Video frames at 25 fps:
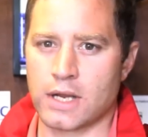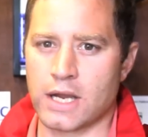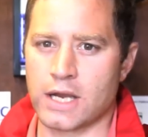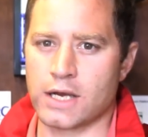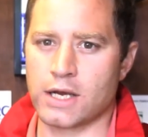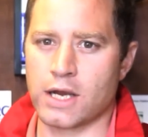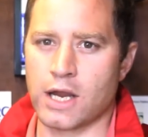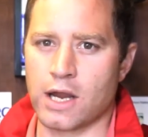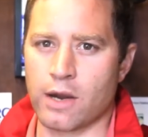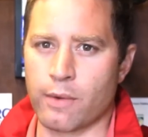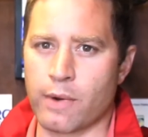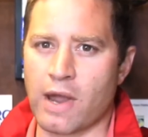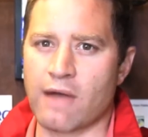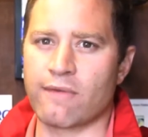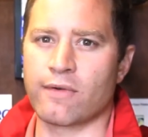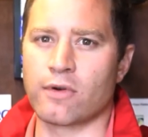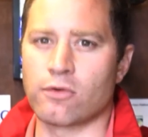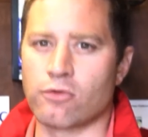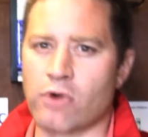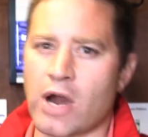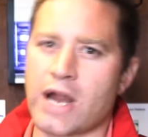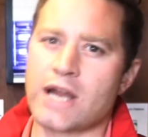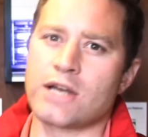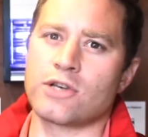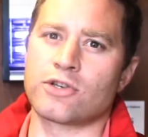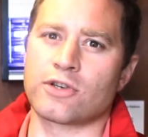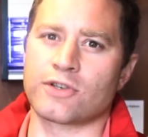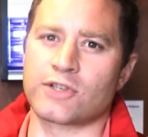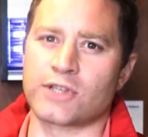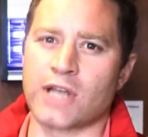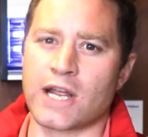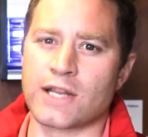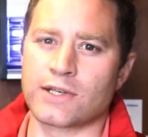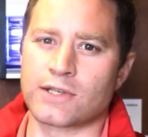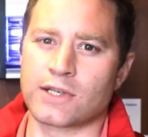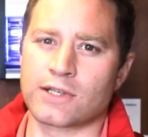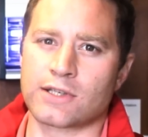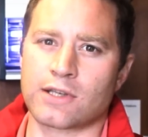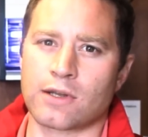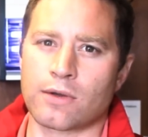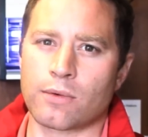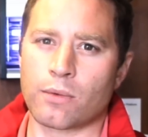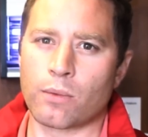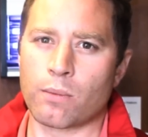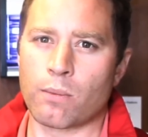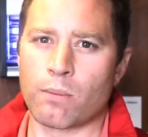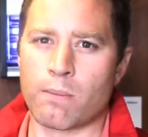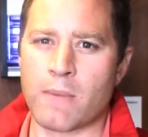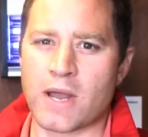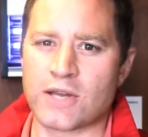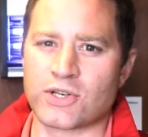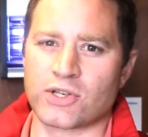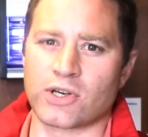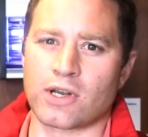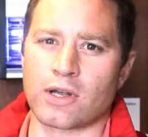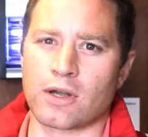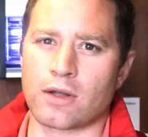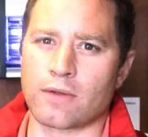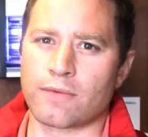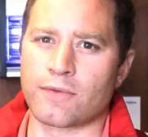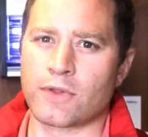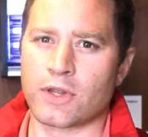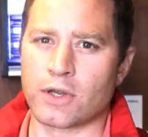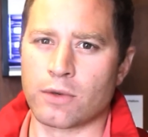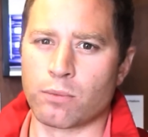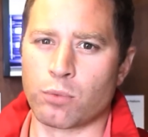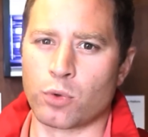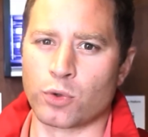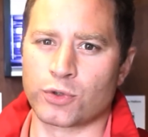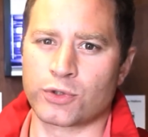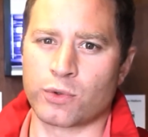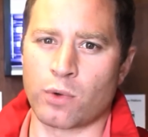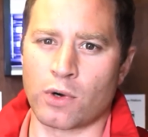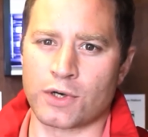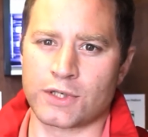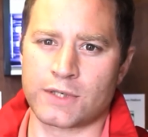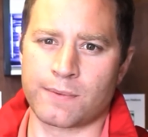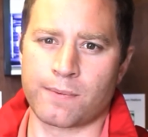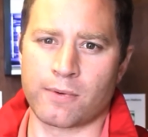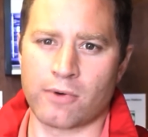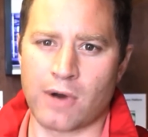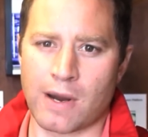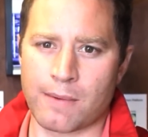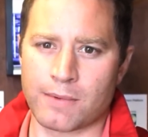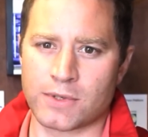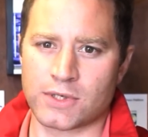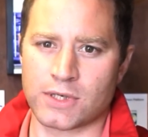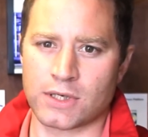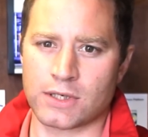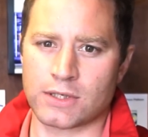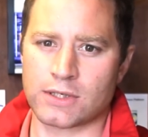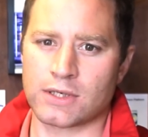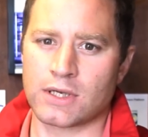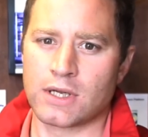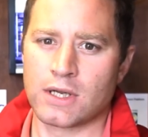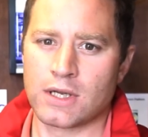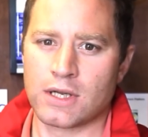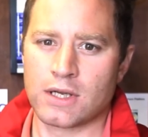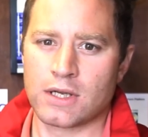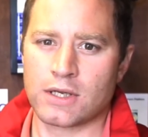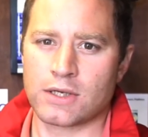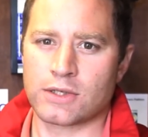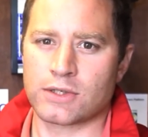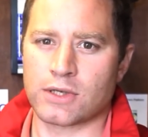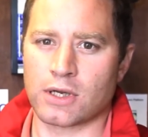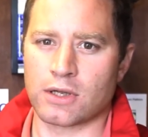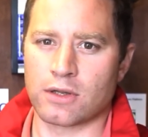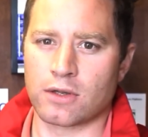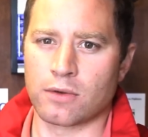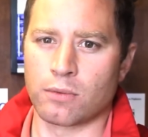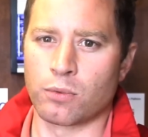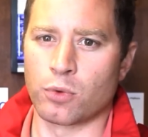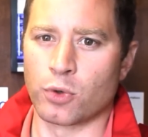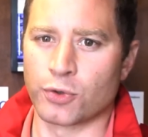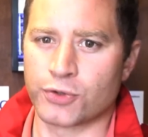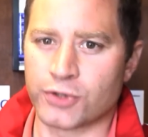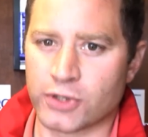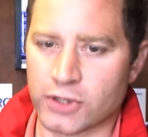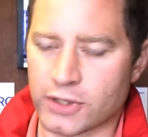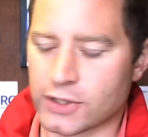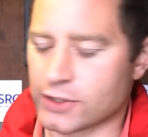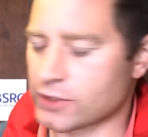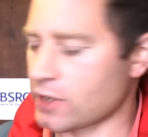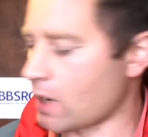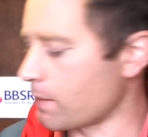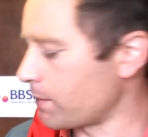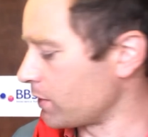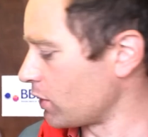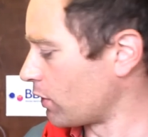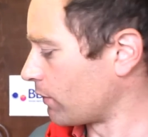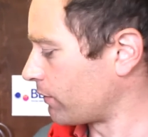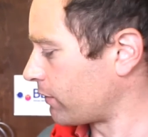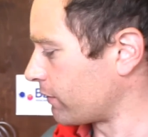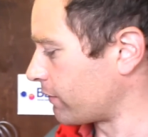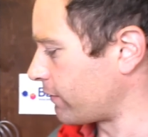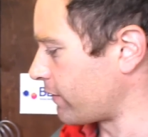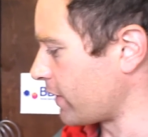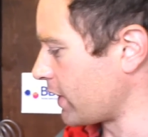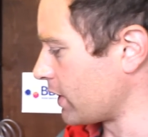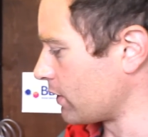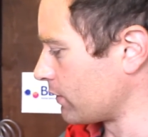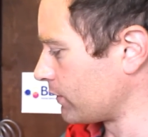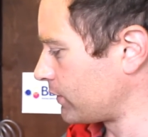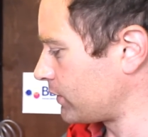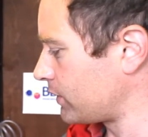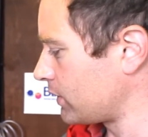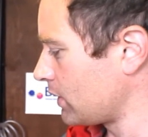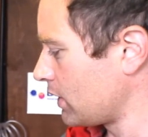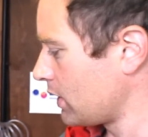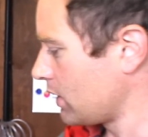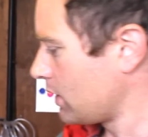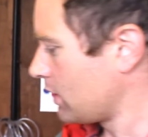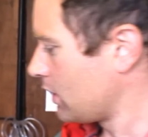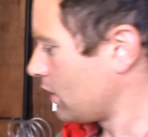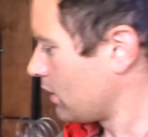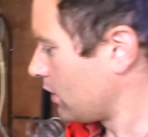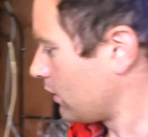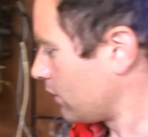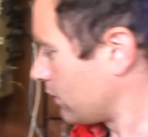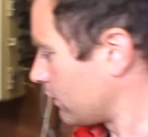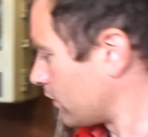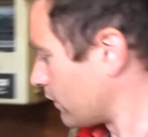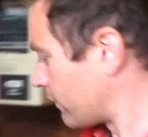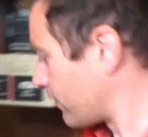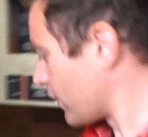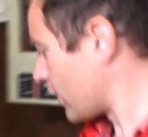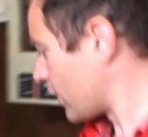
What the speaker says: In here we have a range of sensors that measure the water quality parameters, so the water that's coming off the fields. The